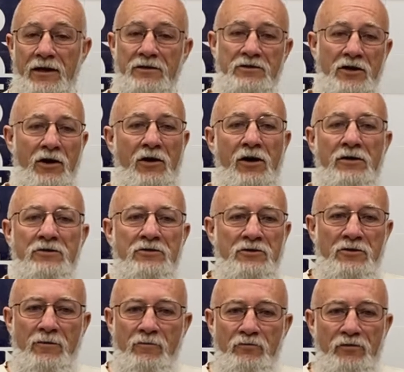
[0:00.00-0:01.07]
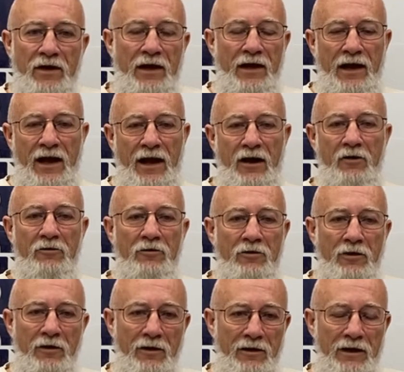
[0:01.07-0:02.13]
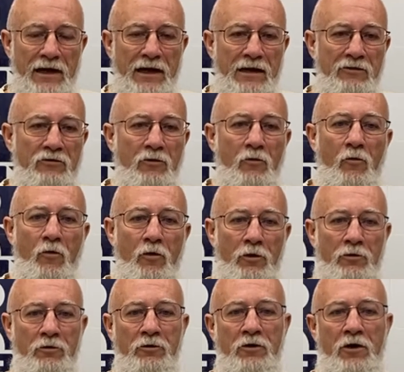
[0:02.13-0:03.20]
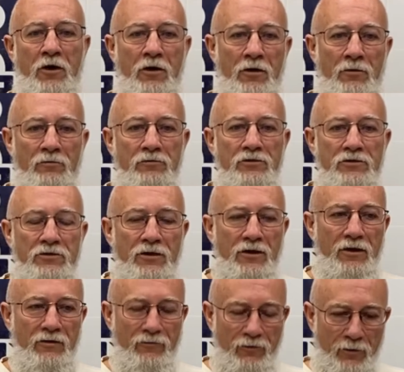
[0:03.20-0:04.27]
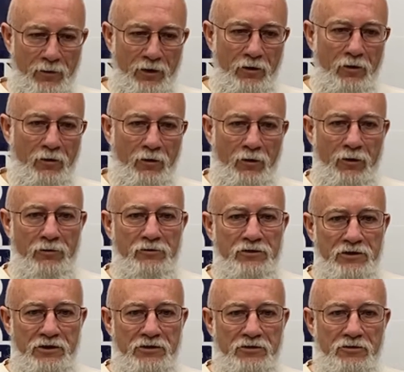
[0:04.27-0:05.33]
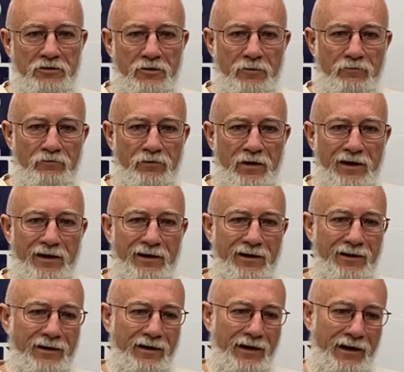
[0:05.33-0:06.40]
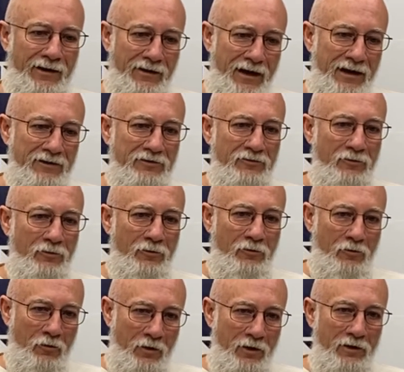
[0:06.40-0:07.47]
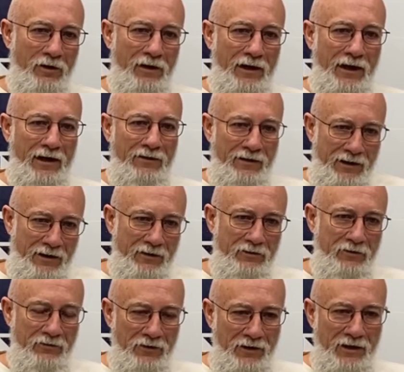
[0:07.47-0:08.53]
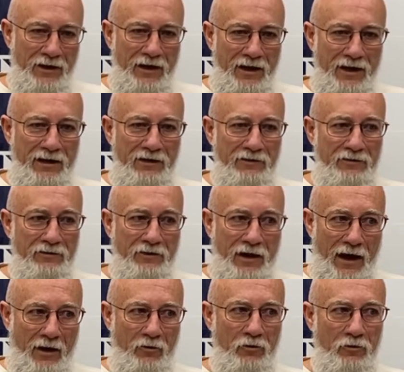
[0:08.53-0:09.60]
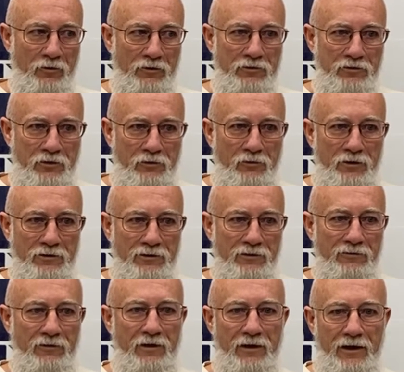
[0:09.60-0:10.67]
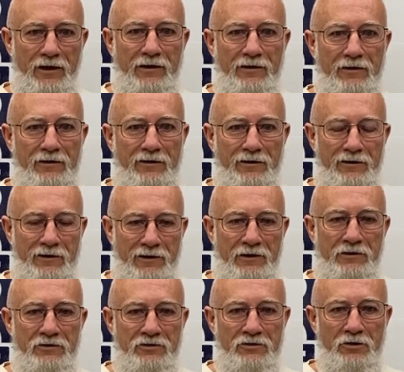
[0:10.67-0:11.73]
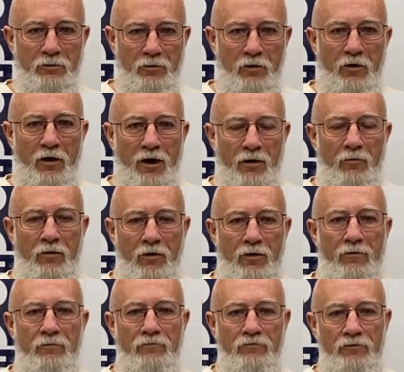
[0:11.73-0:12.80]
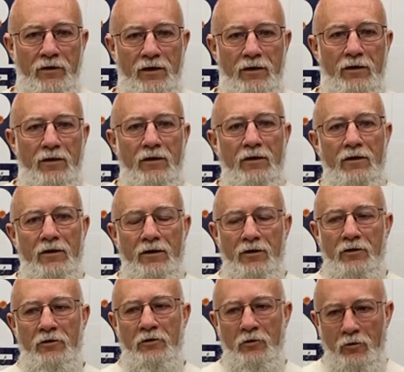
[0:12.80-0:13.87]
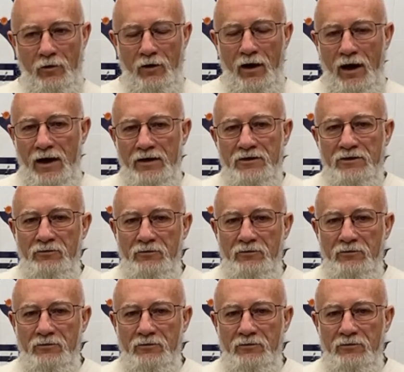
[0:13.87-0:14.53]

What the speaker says: awesome at how clean the water comes from an RO system. And that really, at the end of the day, counterintuitively, is the problem. Your ice